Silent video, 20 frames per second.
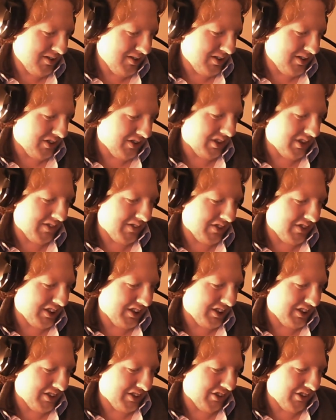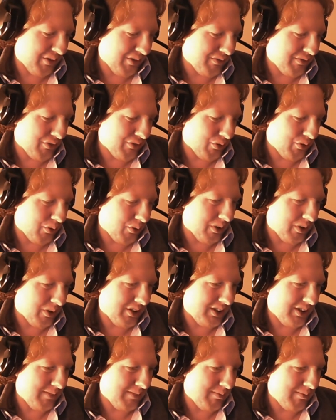It doesn't have into official
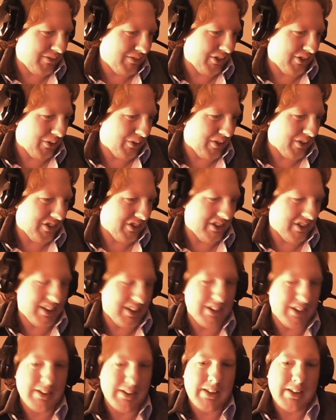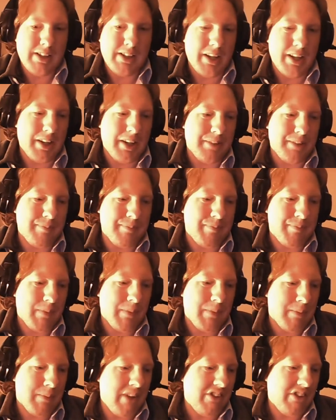quality seal or anything like that.
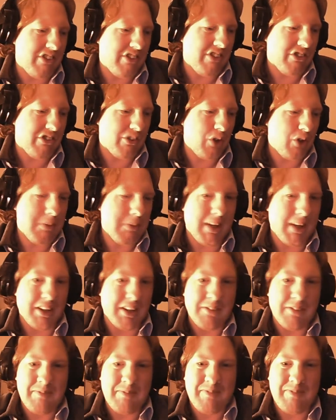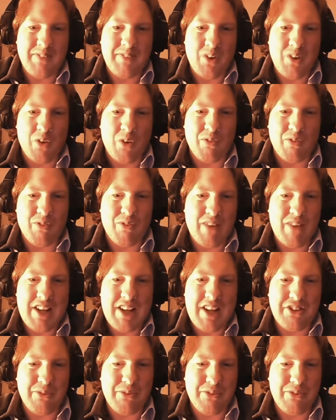Basically, it's just a goodie bag of
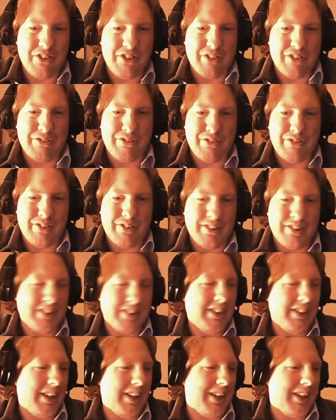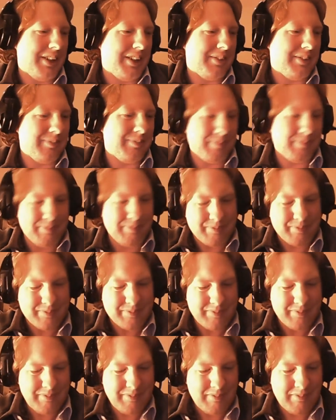random stuff. So
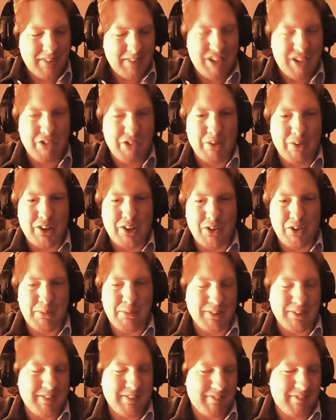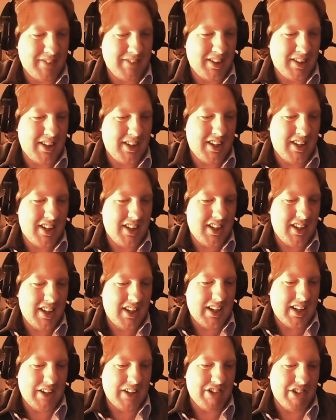we're going to open it
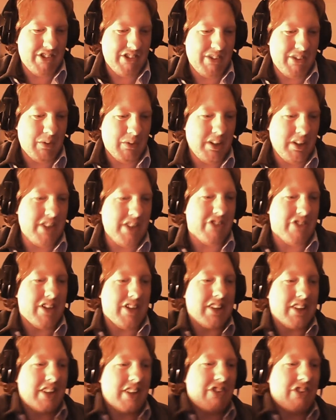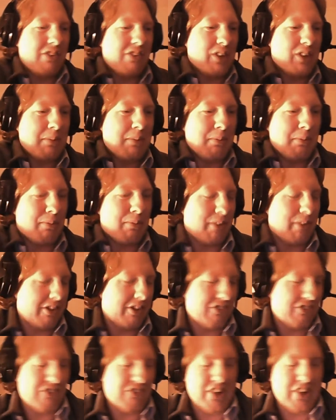and see what it is. Now, these have gone up in
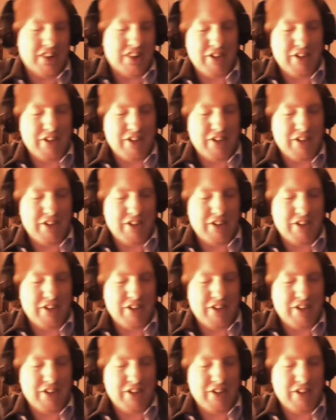price since I last